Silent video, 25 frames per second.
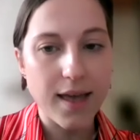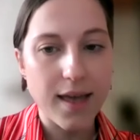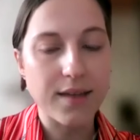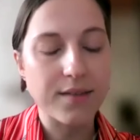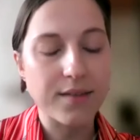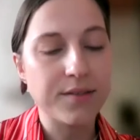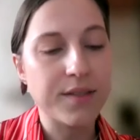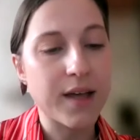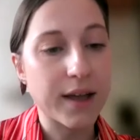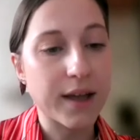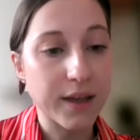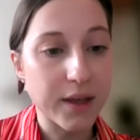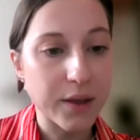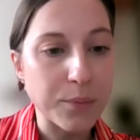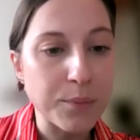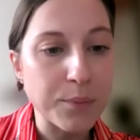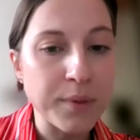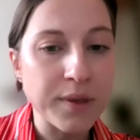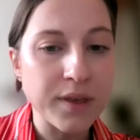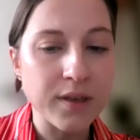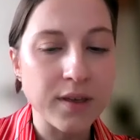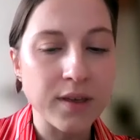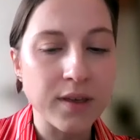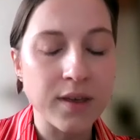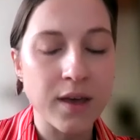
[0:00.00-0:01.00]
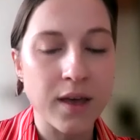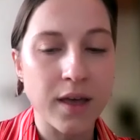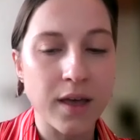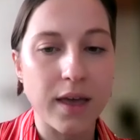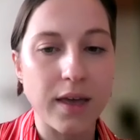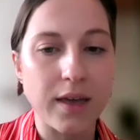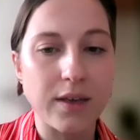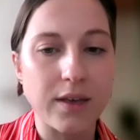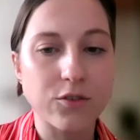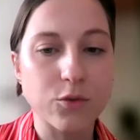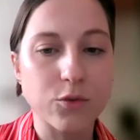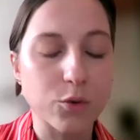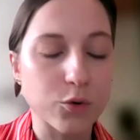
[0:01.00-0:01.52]
and that can be
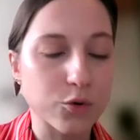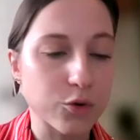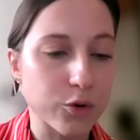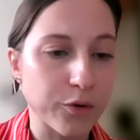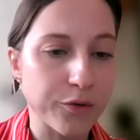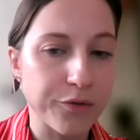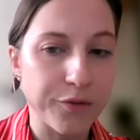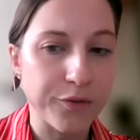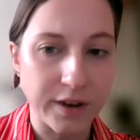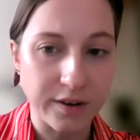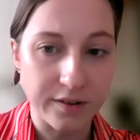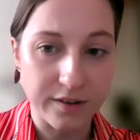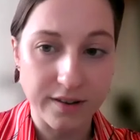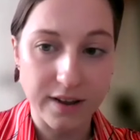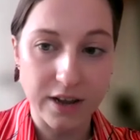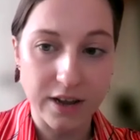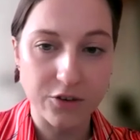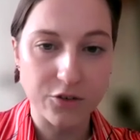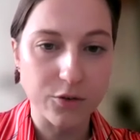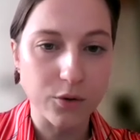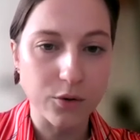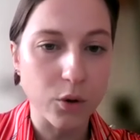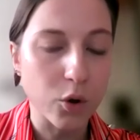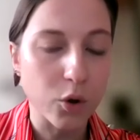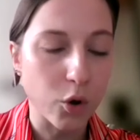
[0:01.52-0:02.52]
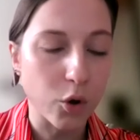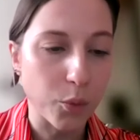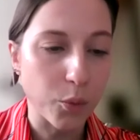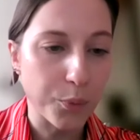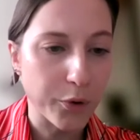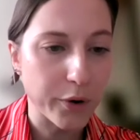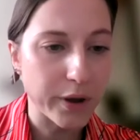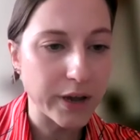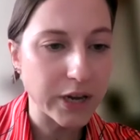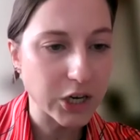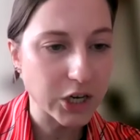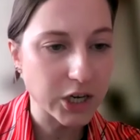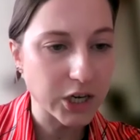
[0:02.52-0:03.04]
a source of international
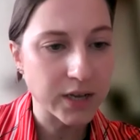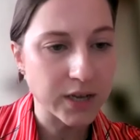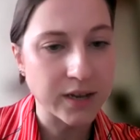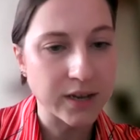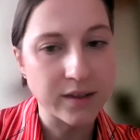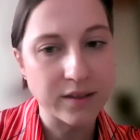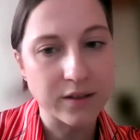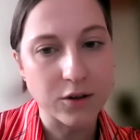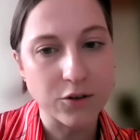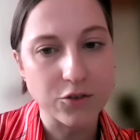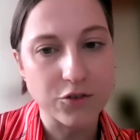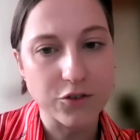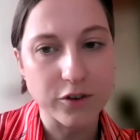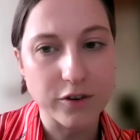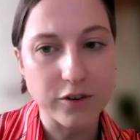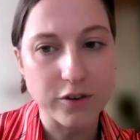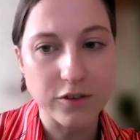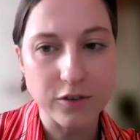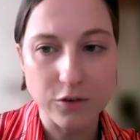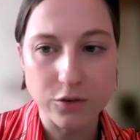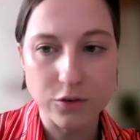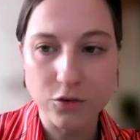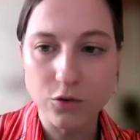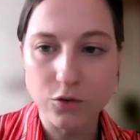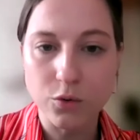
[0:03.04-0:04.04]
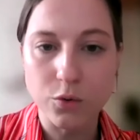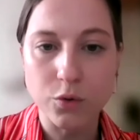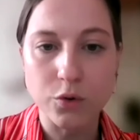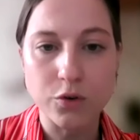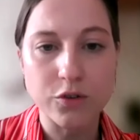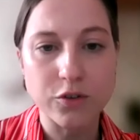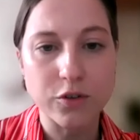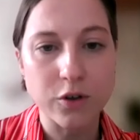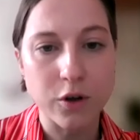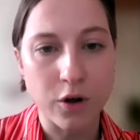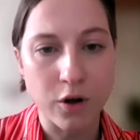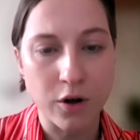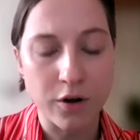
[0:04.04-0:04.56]
cooperation and not just the
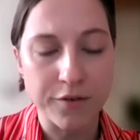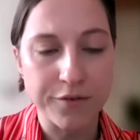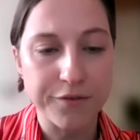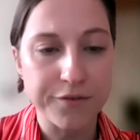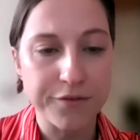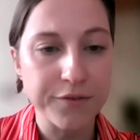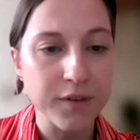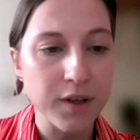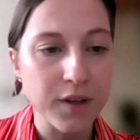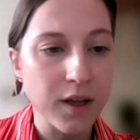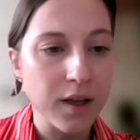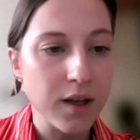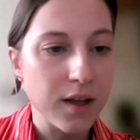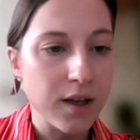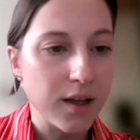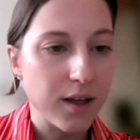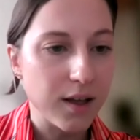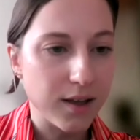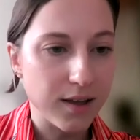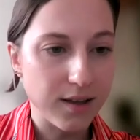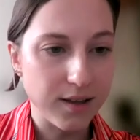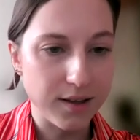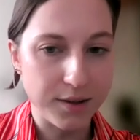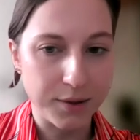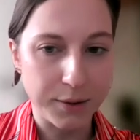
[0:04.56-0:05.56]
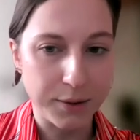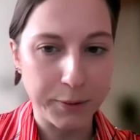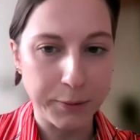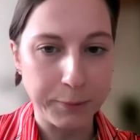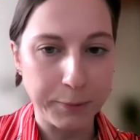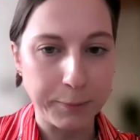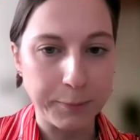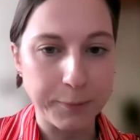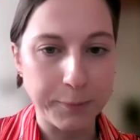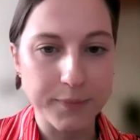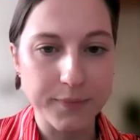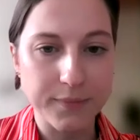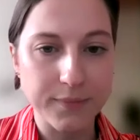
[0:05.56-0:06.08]
source of
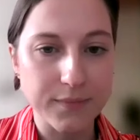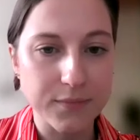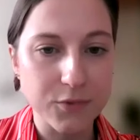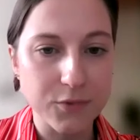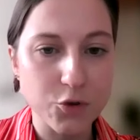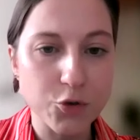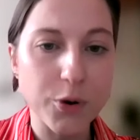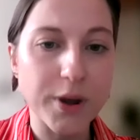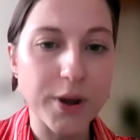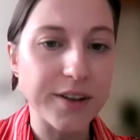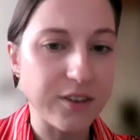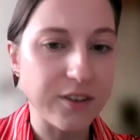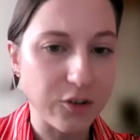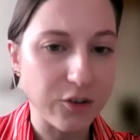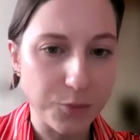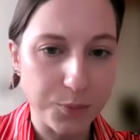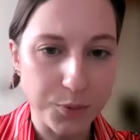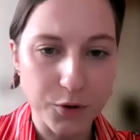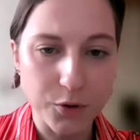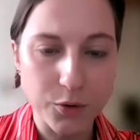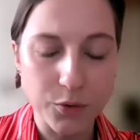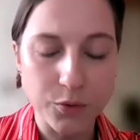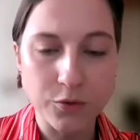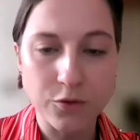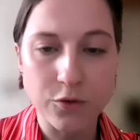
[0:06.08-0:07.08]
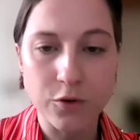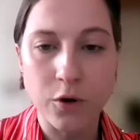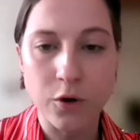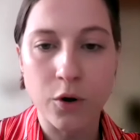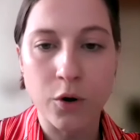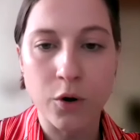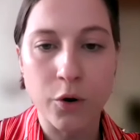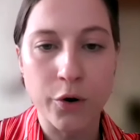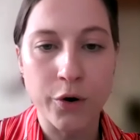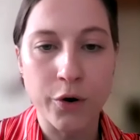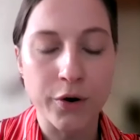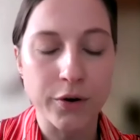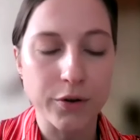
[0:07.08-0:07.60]
trade disputes
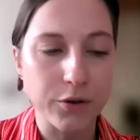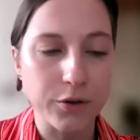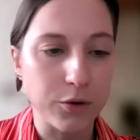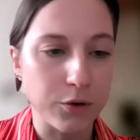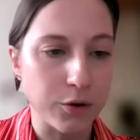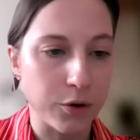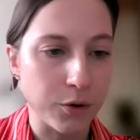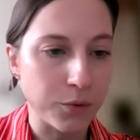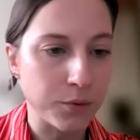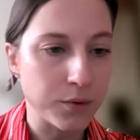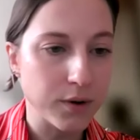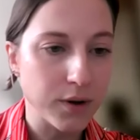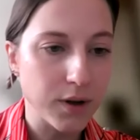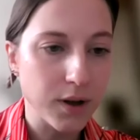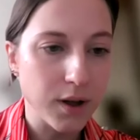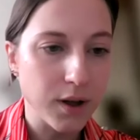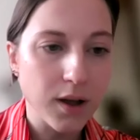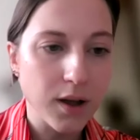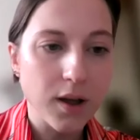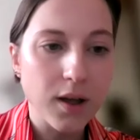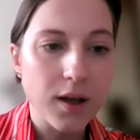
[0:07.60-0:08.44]
or, you know,